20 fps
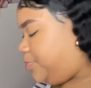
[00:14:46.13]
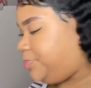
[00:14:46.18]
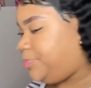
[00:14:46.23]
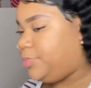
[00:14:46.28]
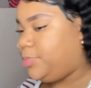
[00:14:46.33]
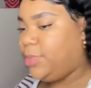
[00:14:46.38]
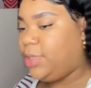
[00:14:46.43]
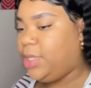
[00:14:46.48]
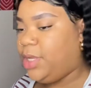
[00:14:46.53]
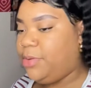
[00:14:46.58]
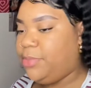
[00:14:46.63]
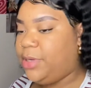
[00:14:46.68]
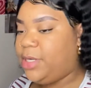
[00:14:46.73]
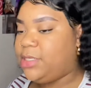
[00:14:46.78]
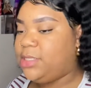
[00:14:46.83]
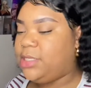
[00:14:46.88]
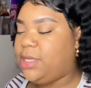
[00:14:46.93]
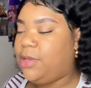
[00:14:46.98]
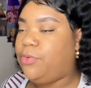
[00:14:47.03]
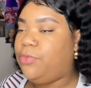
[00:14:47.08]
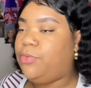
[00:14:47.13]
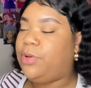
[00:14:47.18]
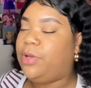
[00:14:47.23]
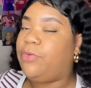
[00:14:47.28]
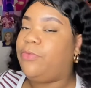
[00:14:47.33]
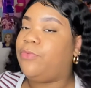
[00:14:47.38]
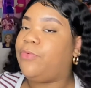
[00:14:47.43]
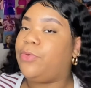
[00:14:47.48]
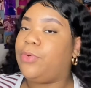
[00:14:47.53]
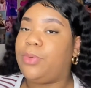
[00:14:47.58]
Then my skin
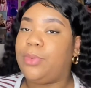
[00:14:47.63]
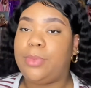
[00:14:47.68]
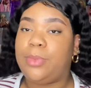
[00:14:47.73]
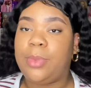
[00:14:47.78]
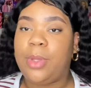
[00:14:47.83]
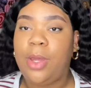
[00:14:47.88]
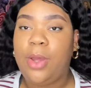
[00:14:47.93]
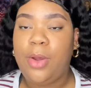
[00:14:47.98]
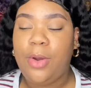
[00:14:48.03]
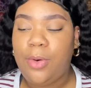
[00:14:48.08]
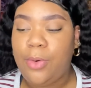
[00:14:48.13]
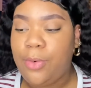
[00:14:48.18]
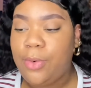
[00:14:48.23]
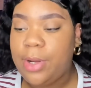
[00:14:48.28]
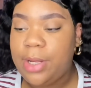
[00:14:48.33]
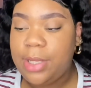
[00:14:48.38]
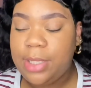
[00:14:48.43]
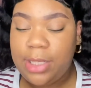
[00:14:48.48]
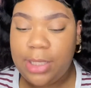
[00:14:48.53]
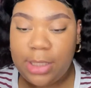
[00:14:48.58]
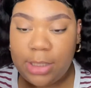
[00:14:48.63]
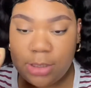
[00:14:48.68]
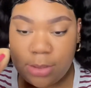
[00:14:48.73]
went from oily